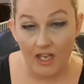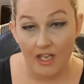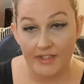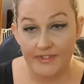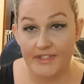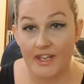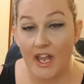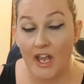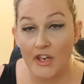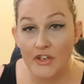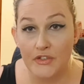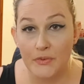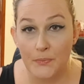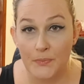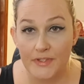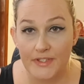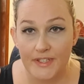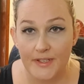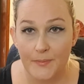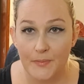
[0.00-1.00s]
That's
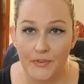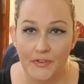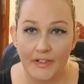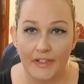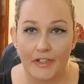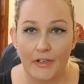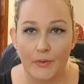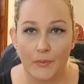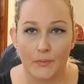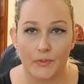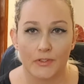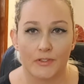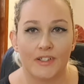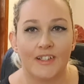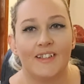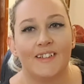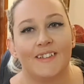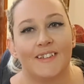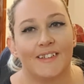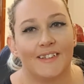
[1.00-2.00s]
100% merino
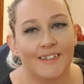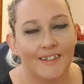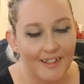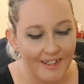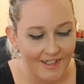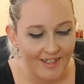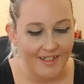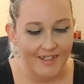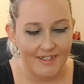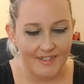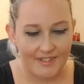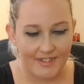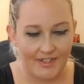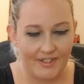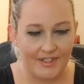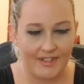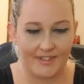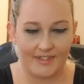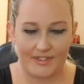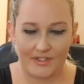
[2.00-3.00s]
wool. So
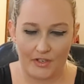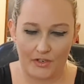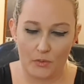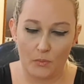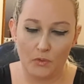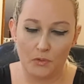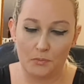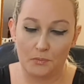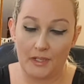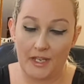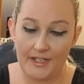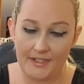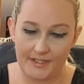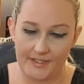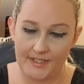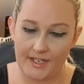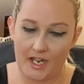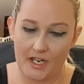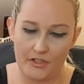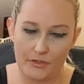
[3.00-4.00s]
yeah, it's not a wool blend,
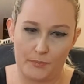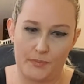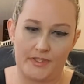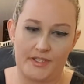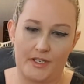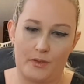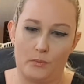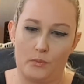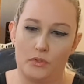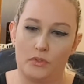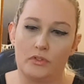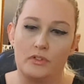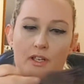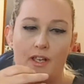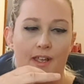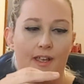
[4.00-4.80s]
it's 100% wool,